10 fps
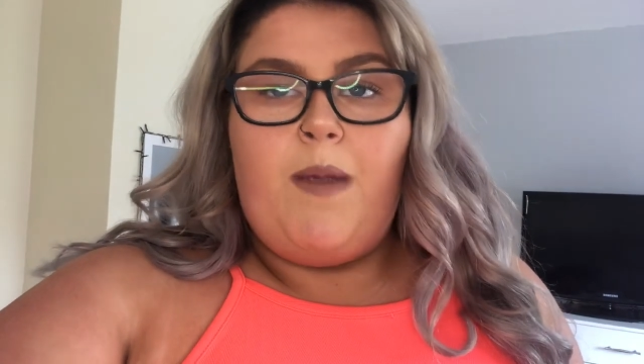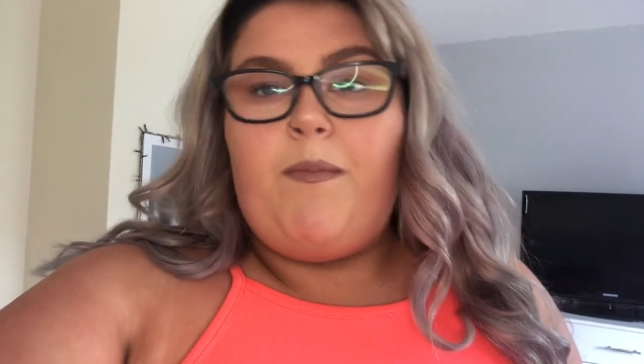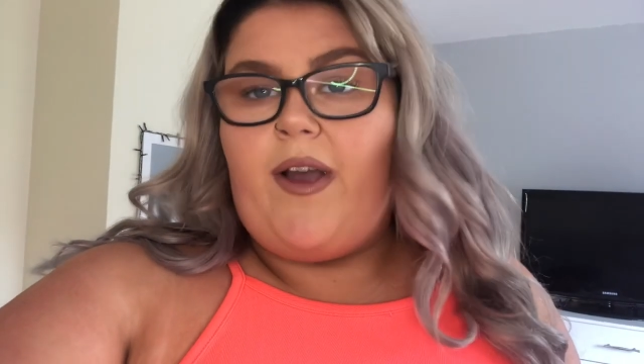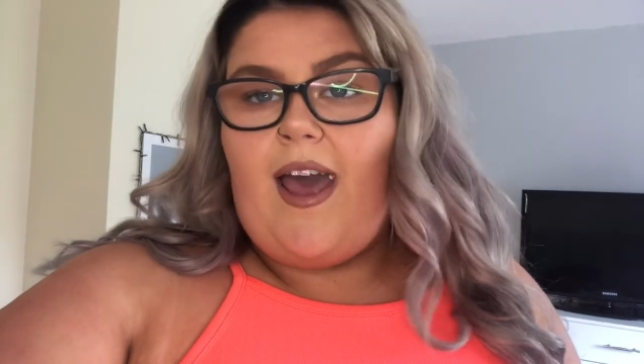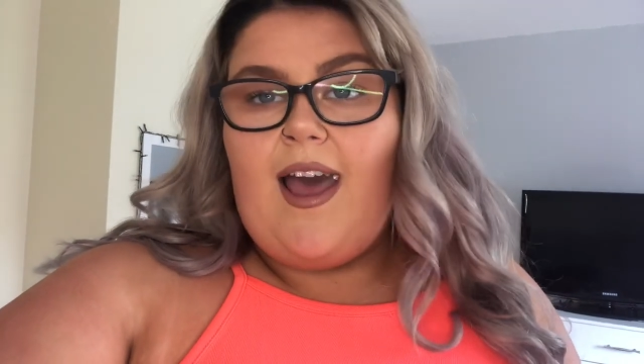
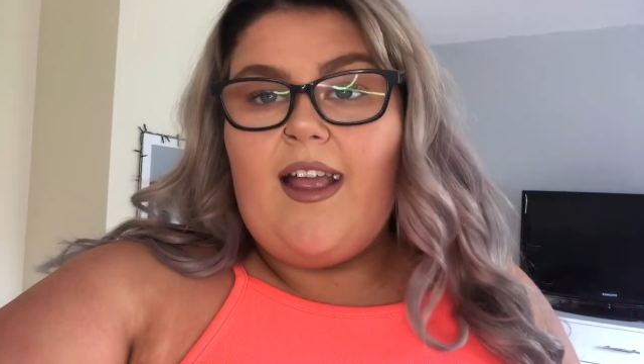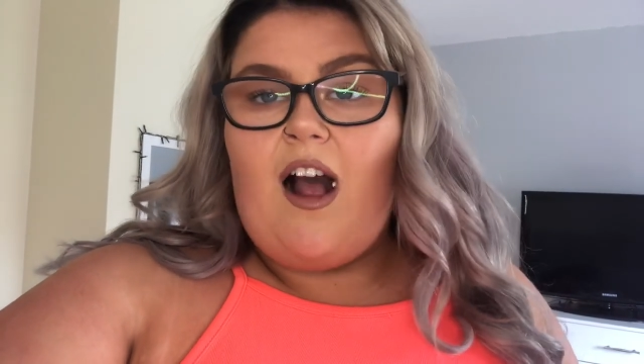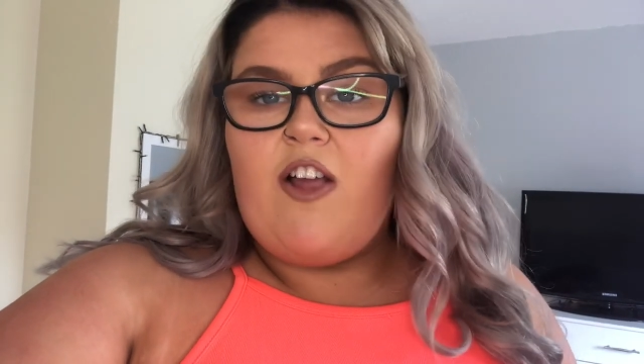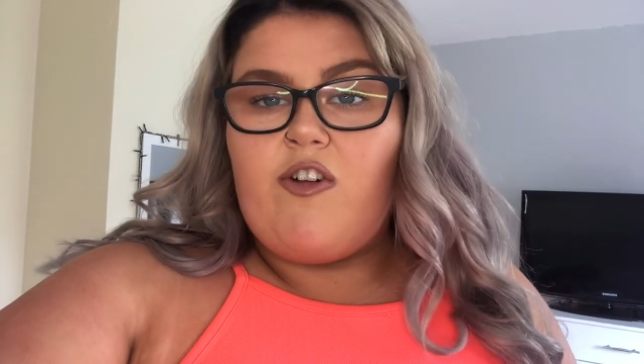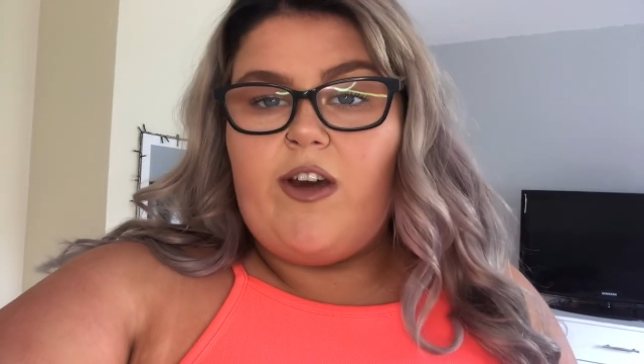But yeah,
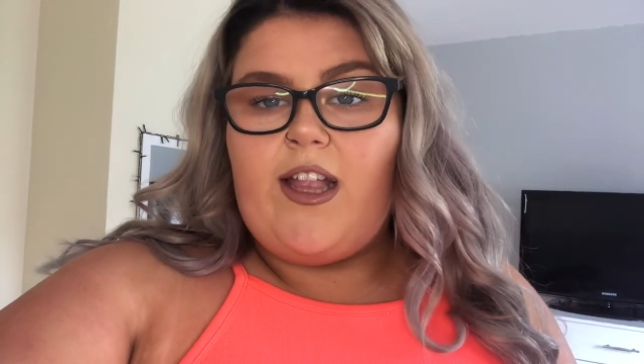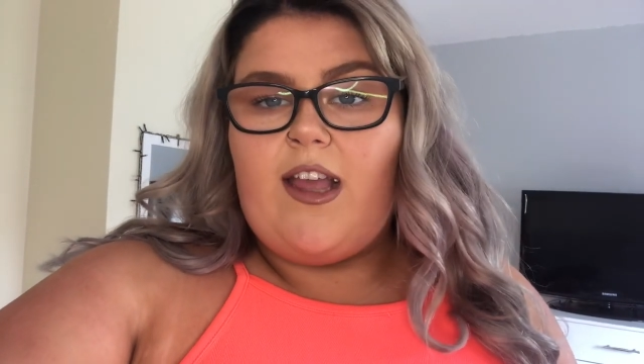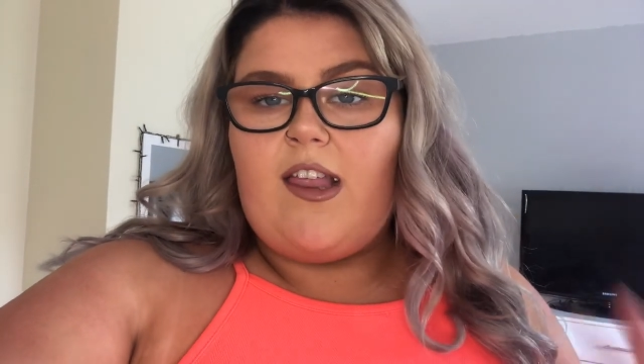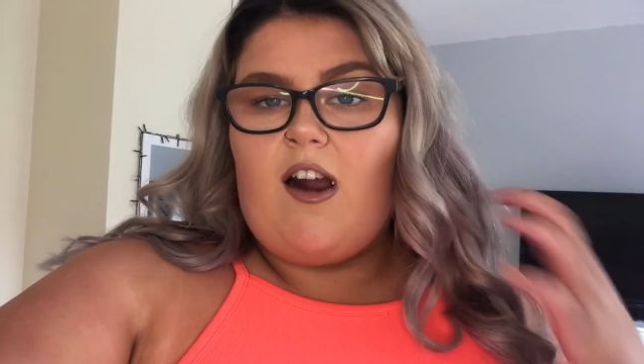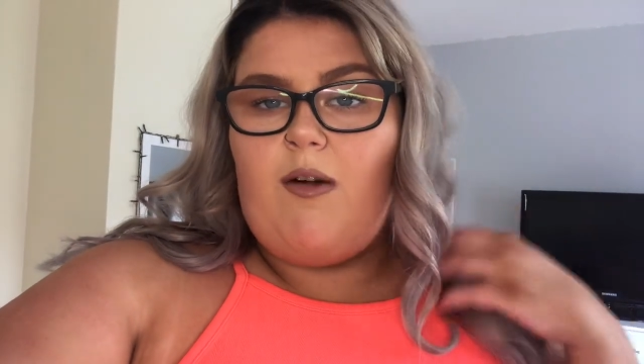I'll show you the
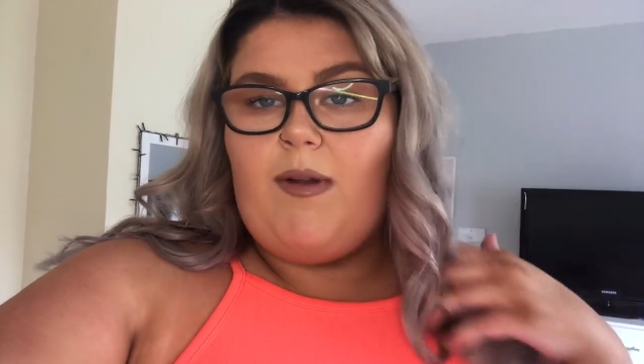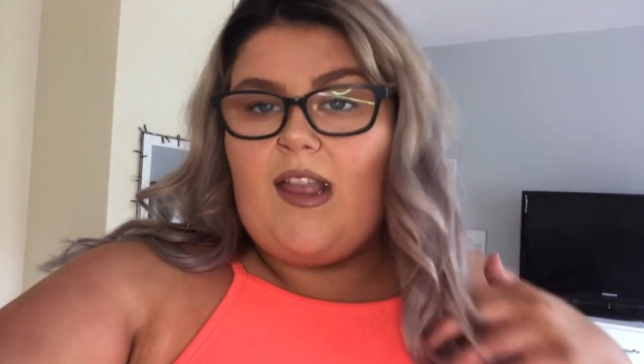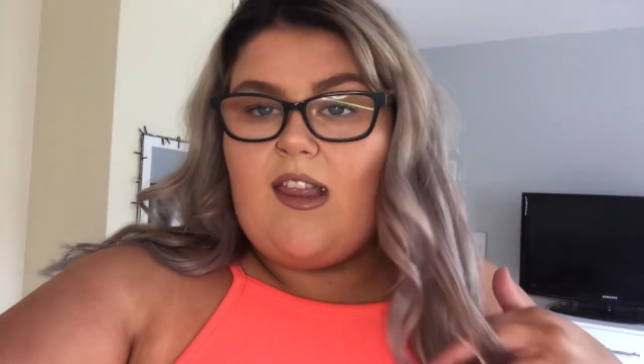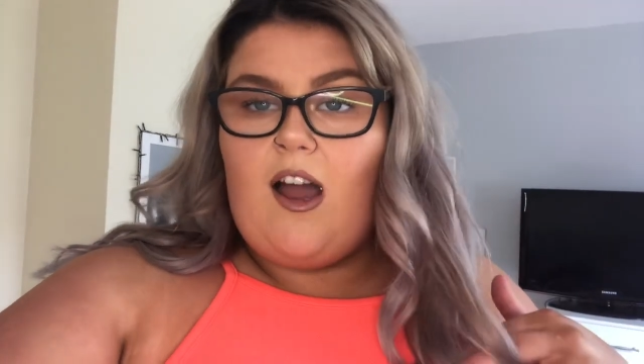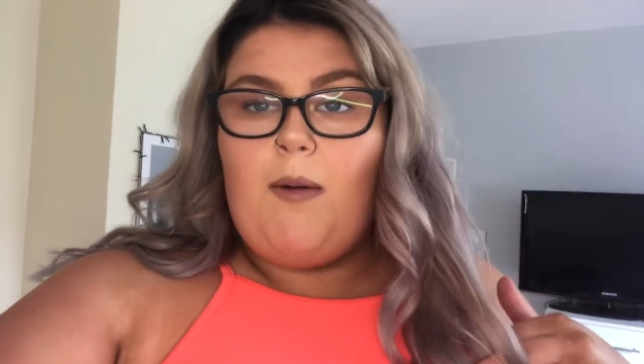skirt with
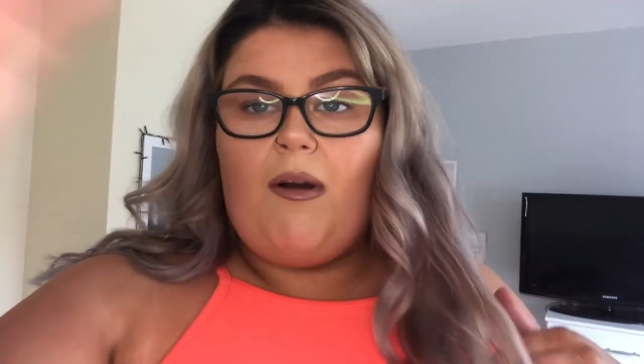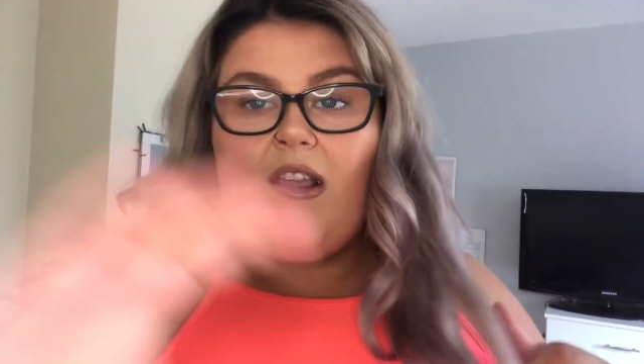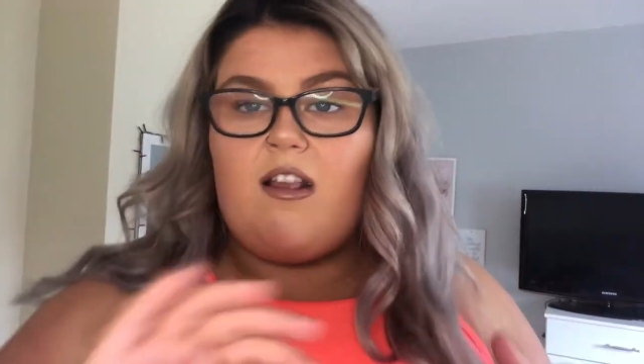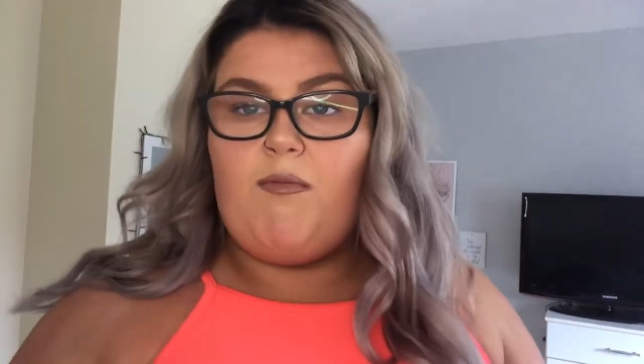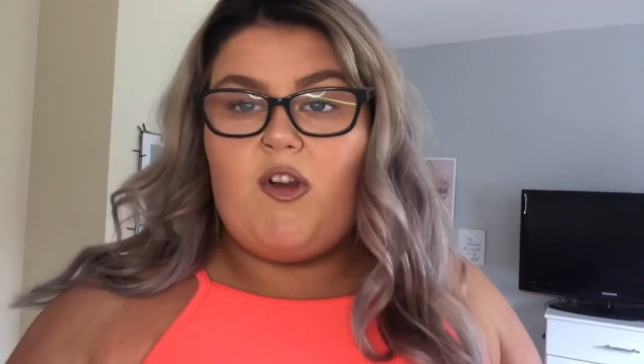this top because
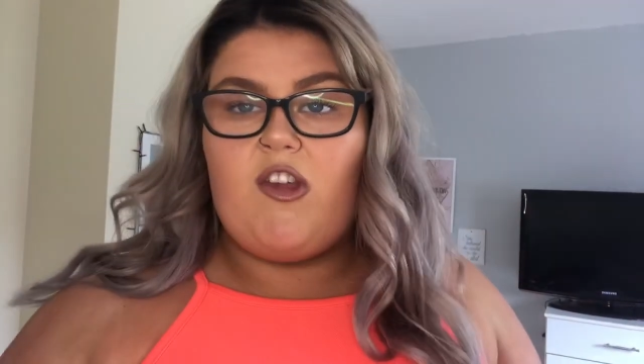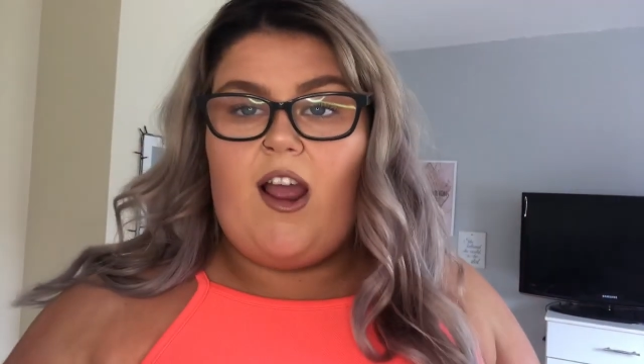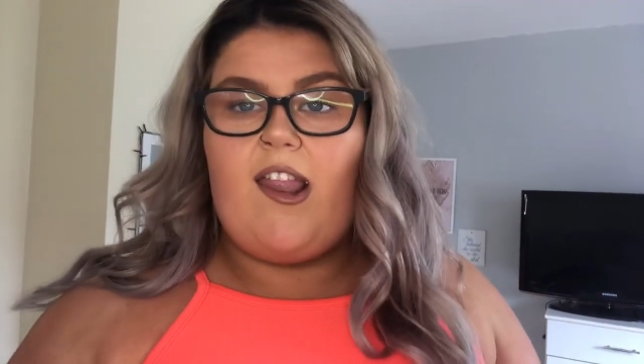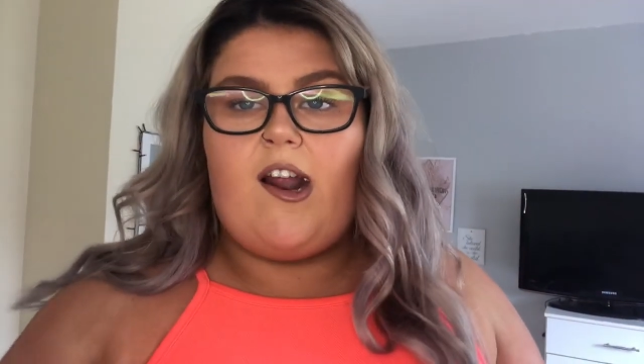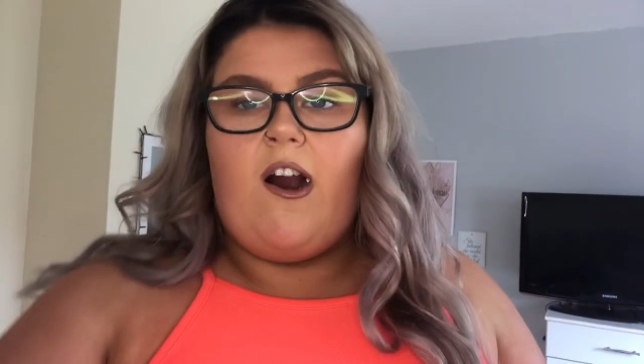it's much
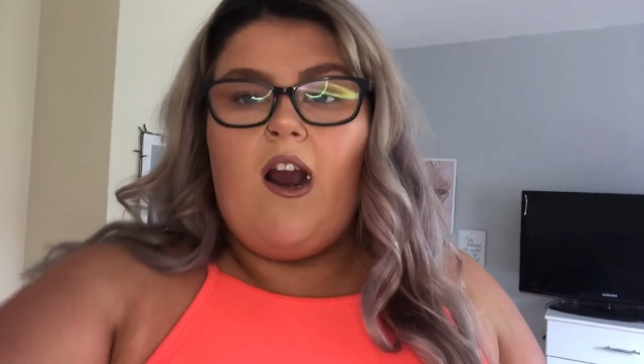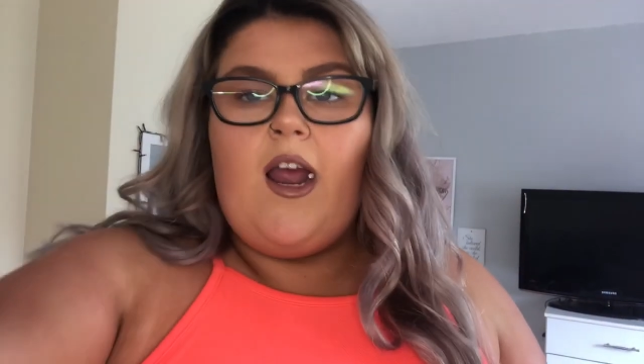nicer.